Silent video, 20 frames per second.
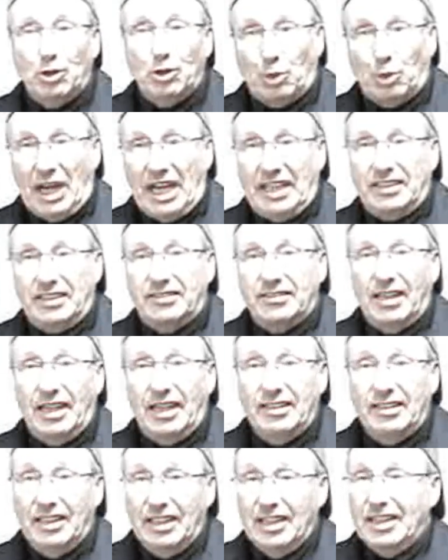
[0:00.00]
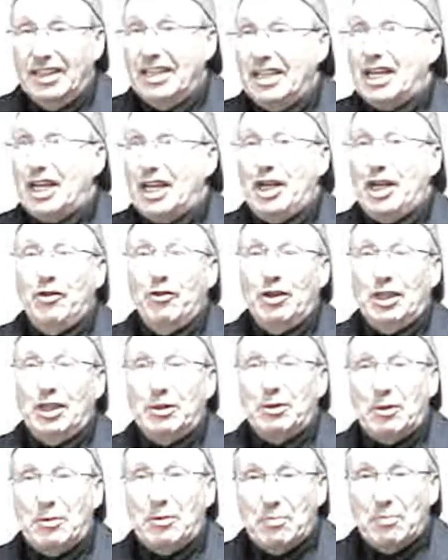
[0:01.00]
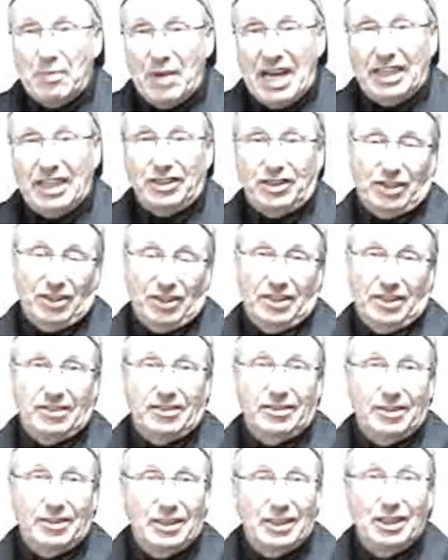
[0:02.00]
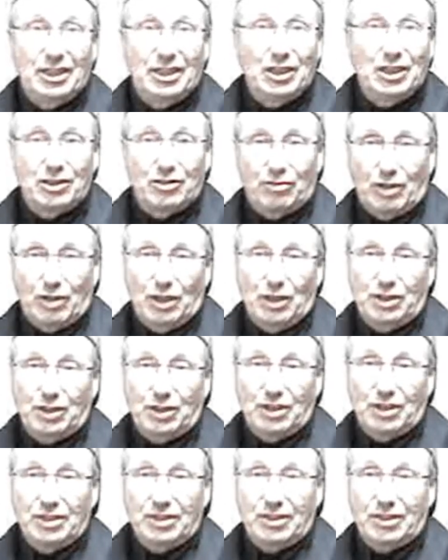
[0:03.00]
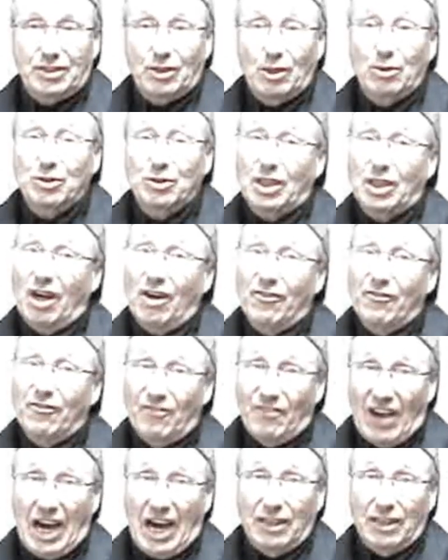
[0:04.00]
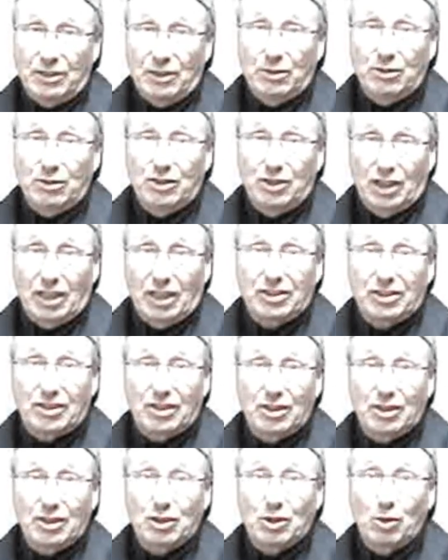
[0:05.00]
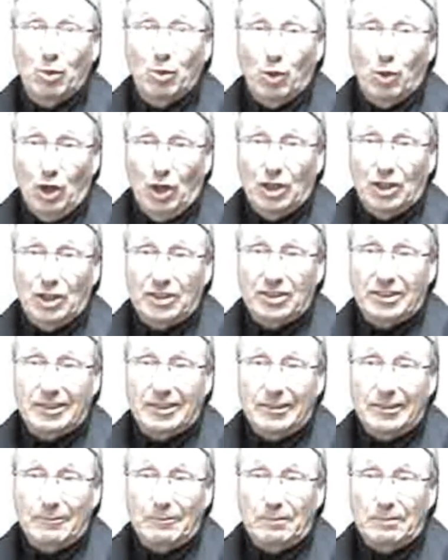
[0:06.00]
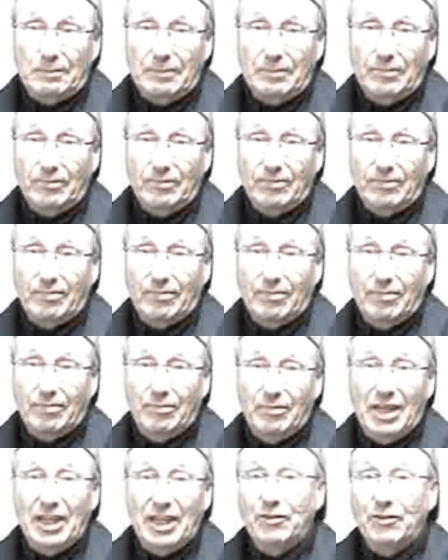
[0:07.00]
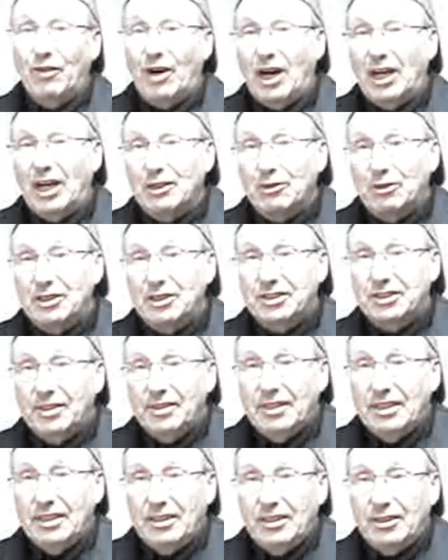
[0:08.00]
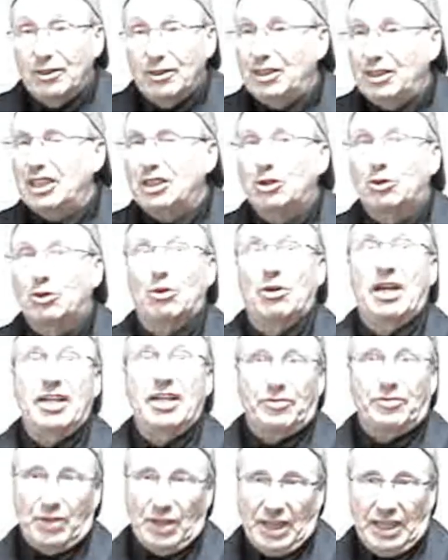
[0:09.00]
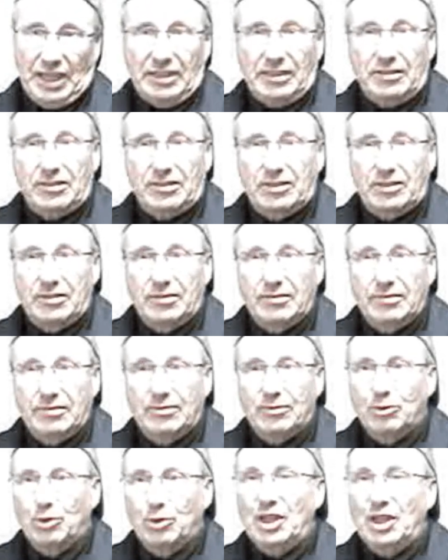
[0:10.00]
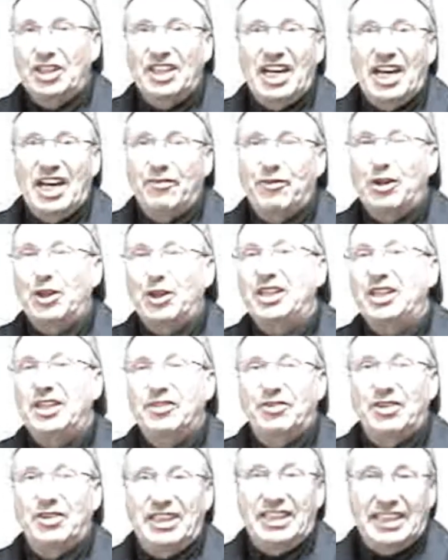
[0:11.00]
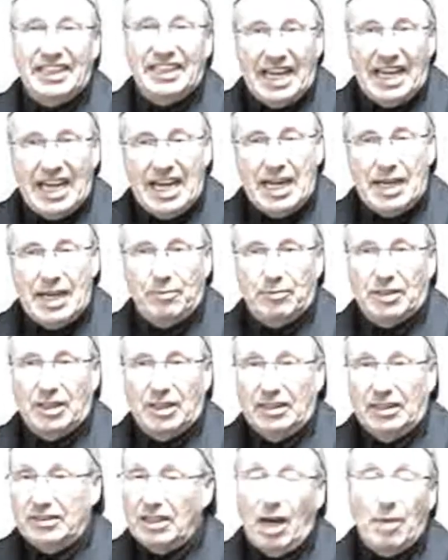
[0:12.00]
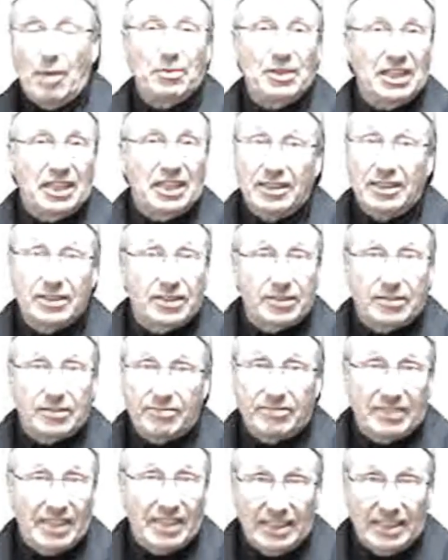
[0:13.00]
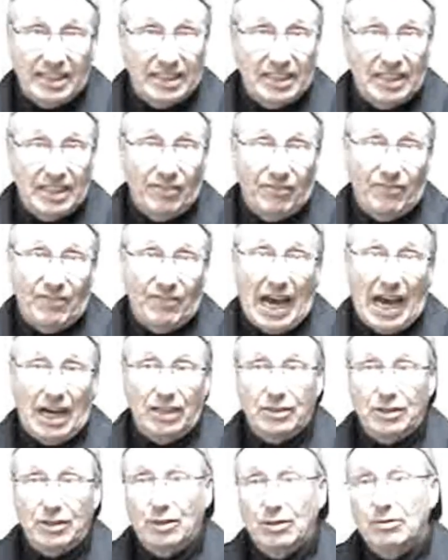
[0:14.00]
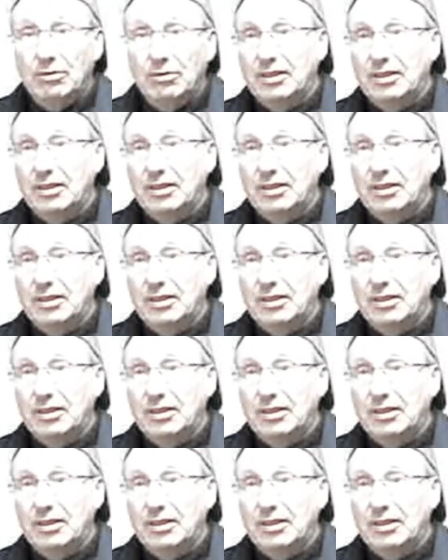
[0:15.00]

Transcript: great. And even to be mentioned in these verses shows how valued Justus was. Many followers who did great things were never even named, not because they didn't have value,